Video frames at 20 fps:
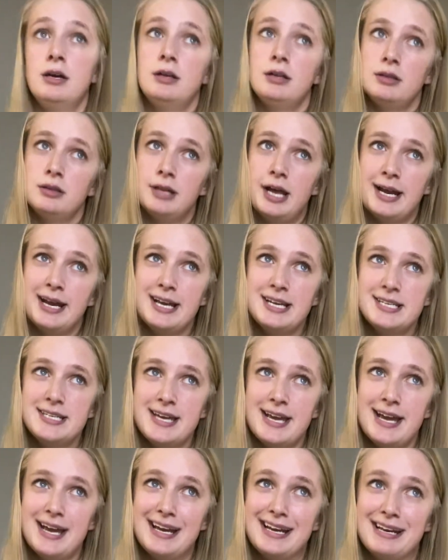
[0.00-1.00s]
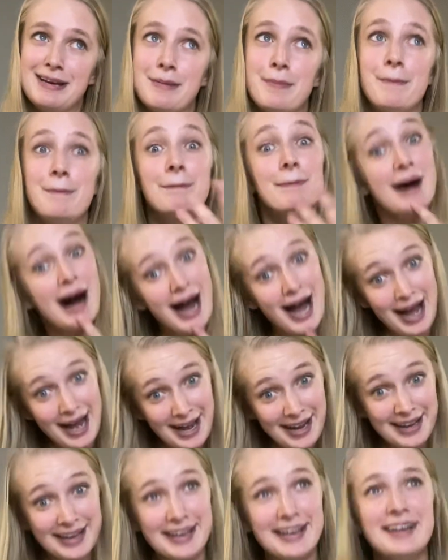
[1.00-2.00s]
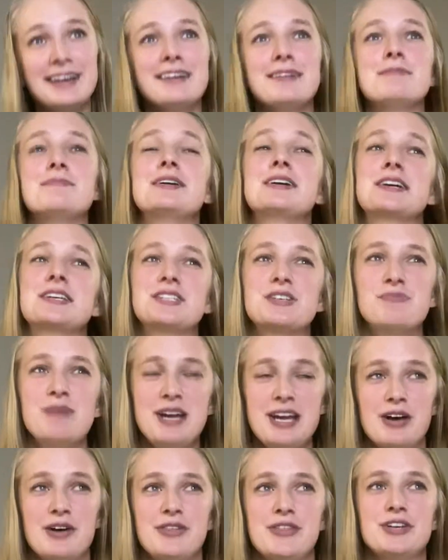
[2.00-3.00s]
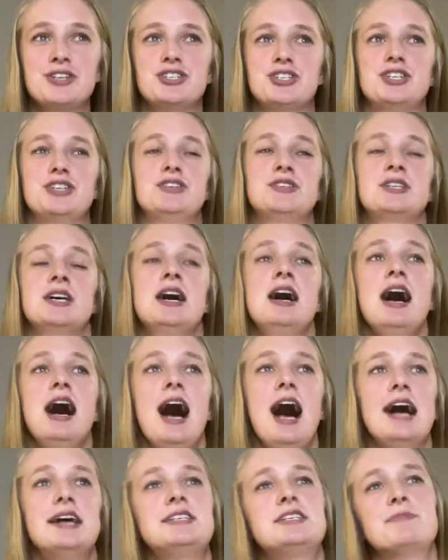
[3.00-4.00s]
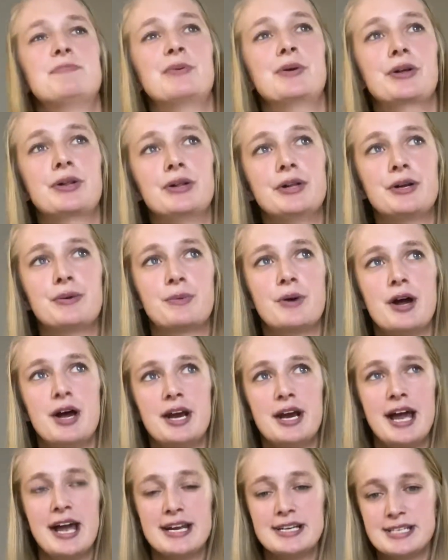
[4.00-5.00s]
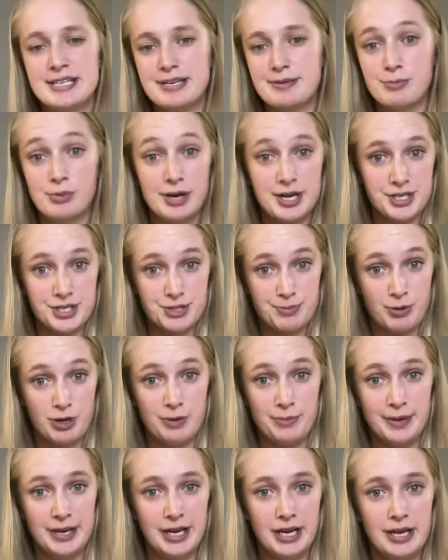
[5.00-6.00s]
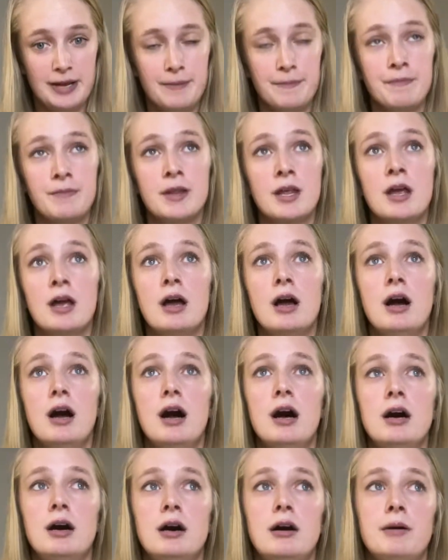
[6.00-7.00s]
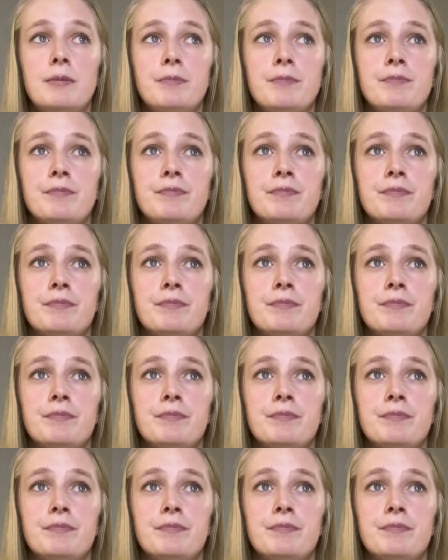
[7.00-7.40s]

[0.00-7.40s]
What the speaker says: Like I said, mine, because of my health issues, I typically run 18 breaths per minute. And